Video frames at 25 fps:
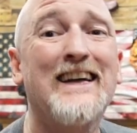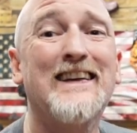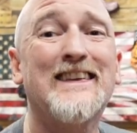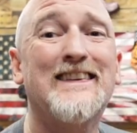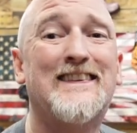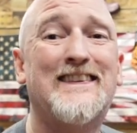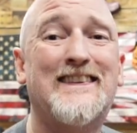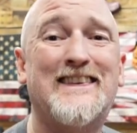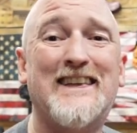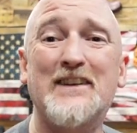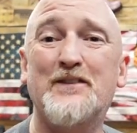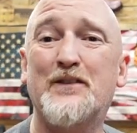
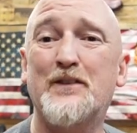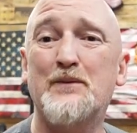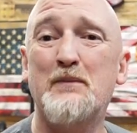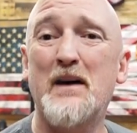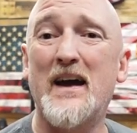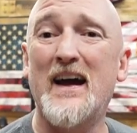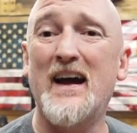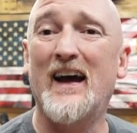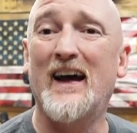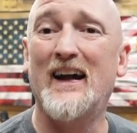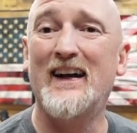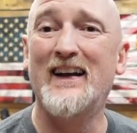Stephen
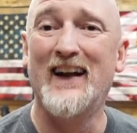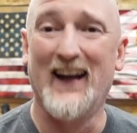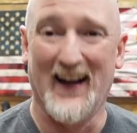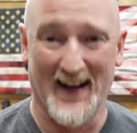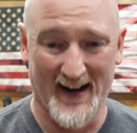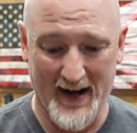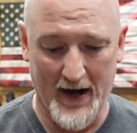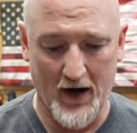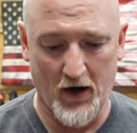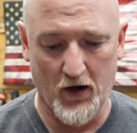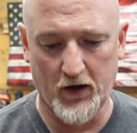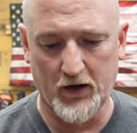
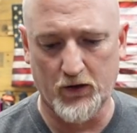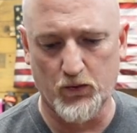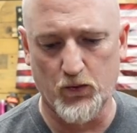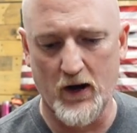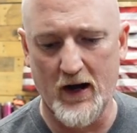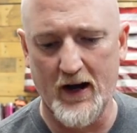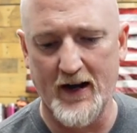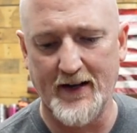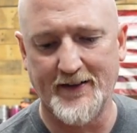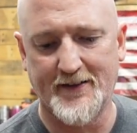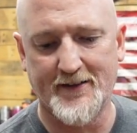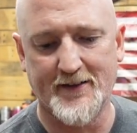Mann, Eric
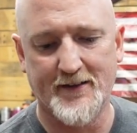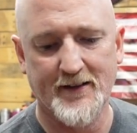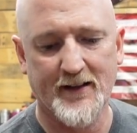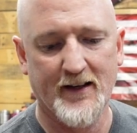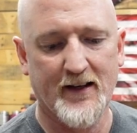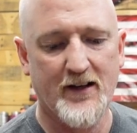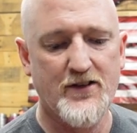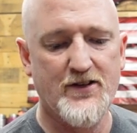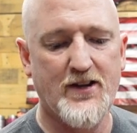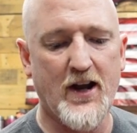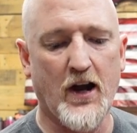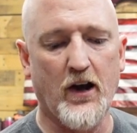Weiss,
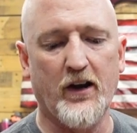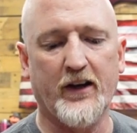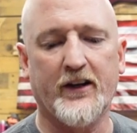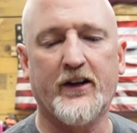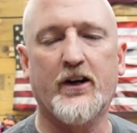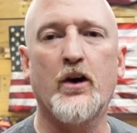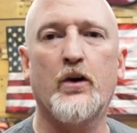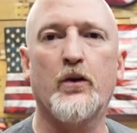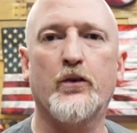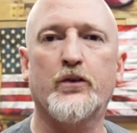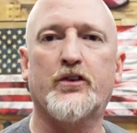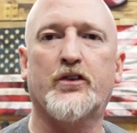Derek
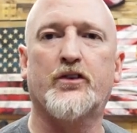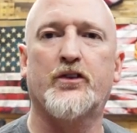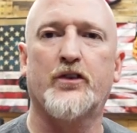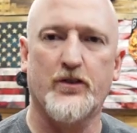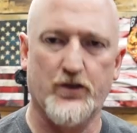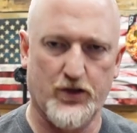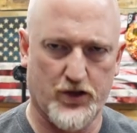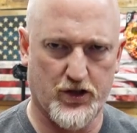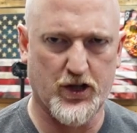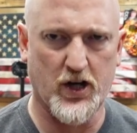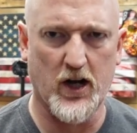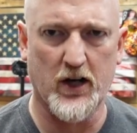
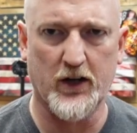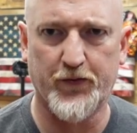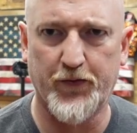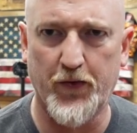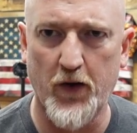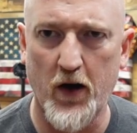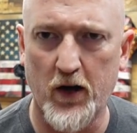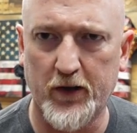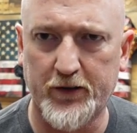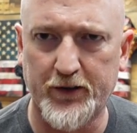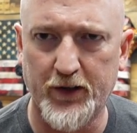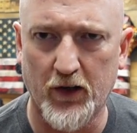Coates, Chuck
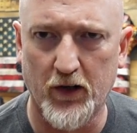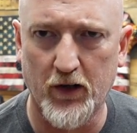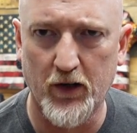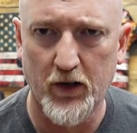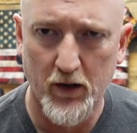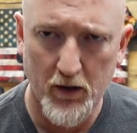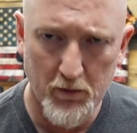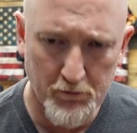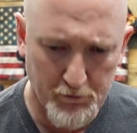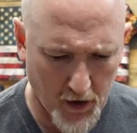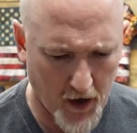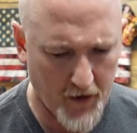
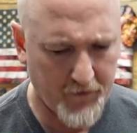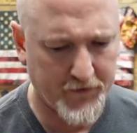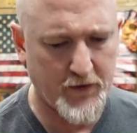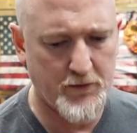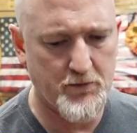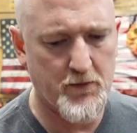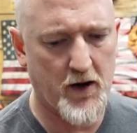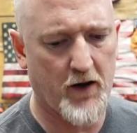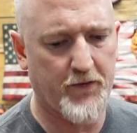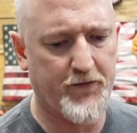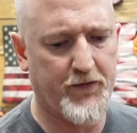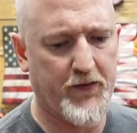Faulkner, Puffy
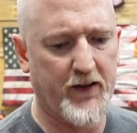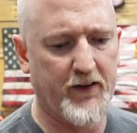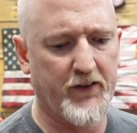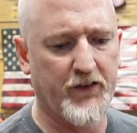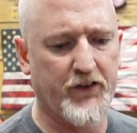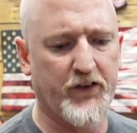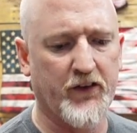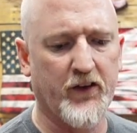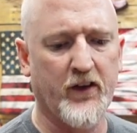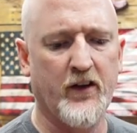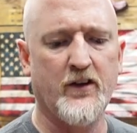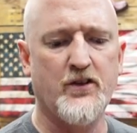
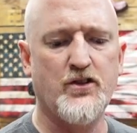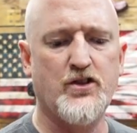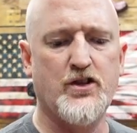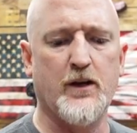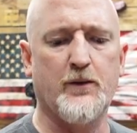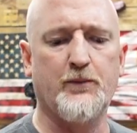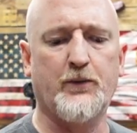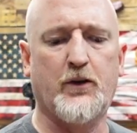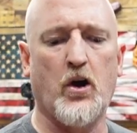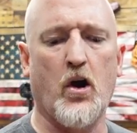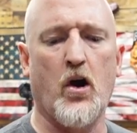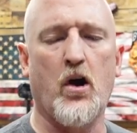Muffins,
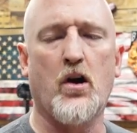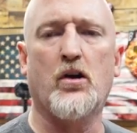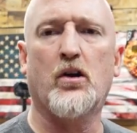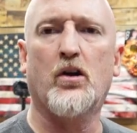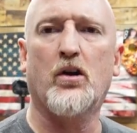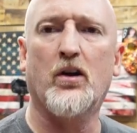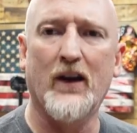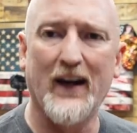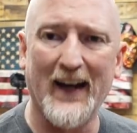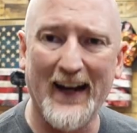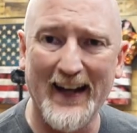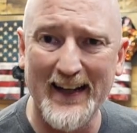Jim
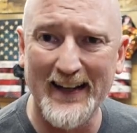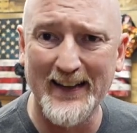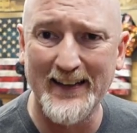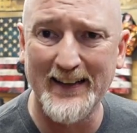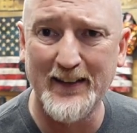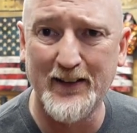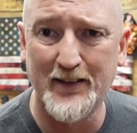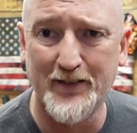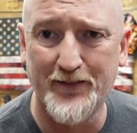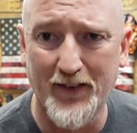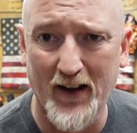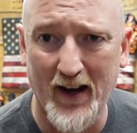Carter,
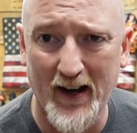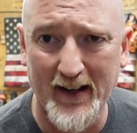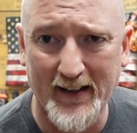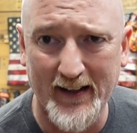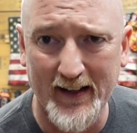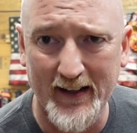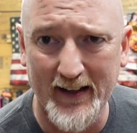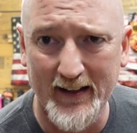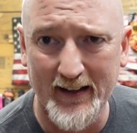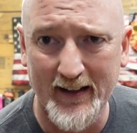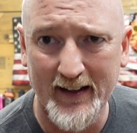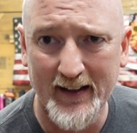Andy the
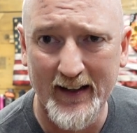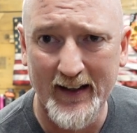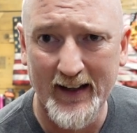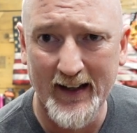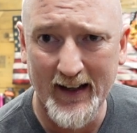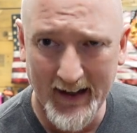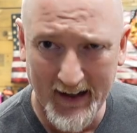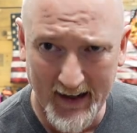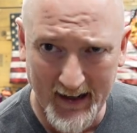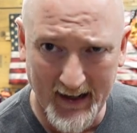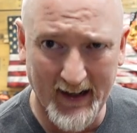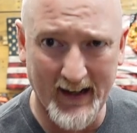Viking,
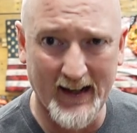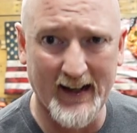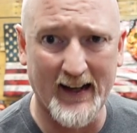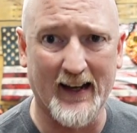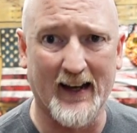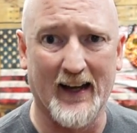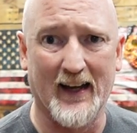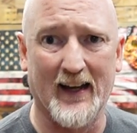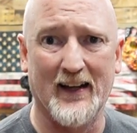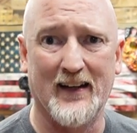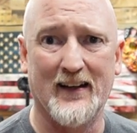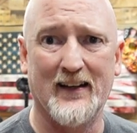
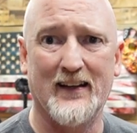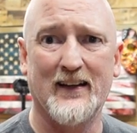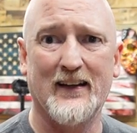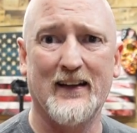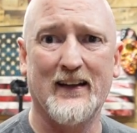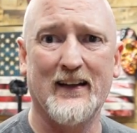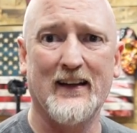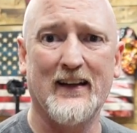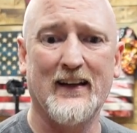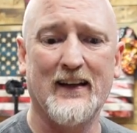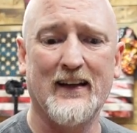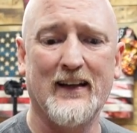and
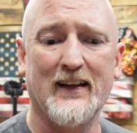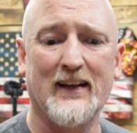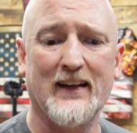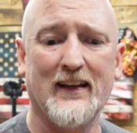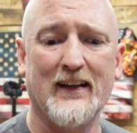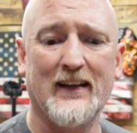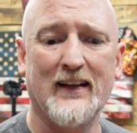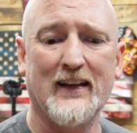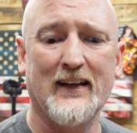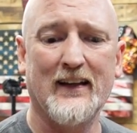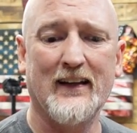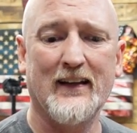
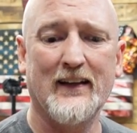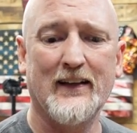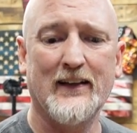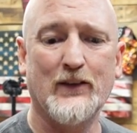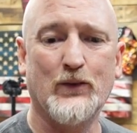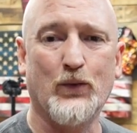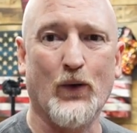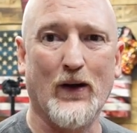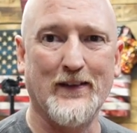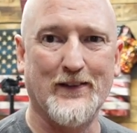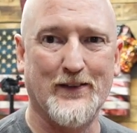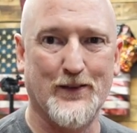
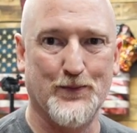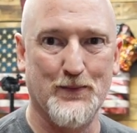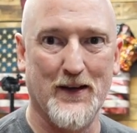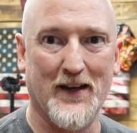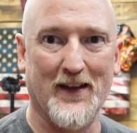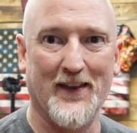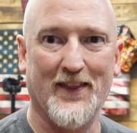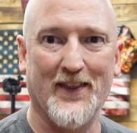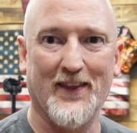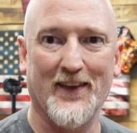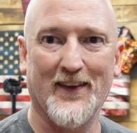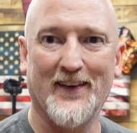Dwight
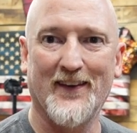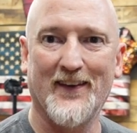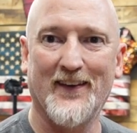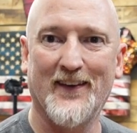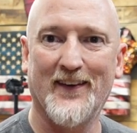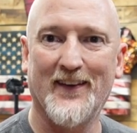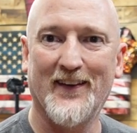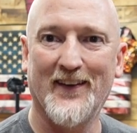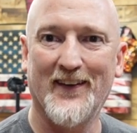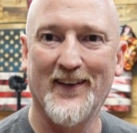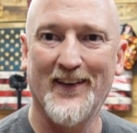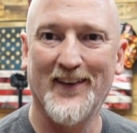Smith.
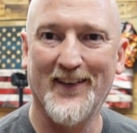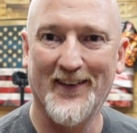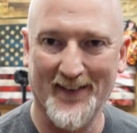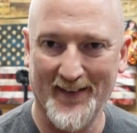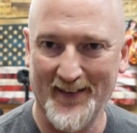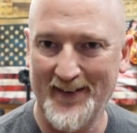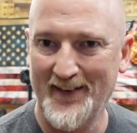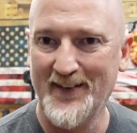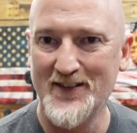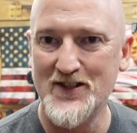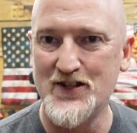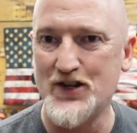
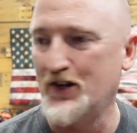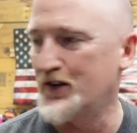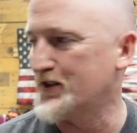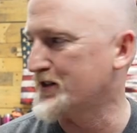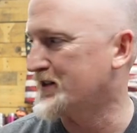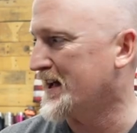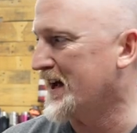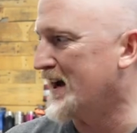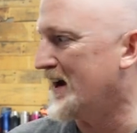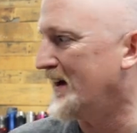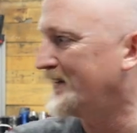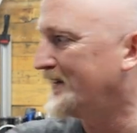
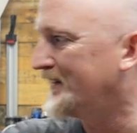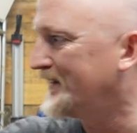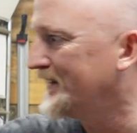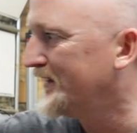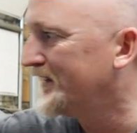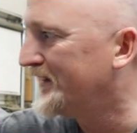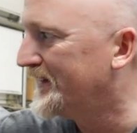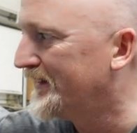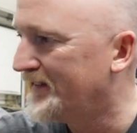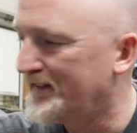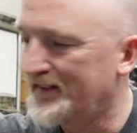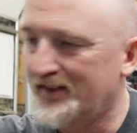Cheers, guys.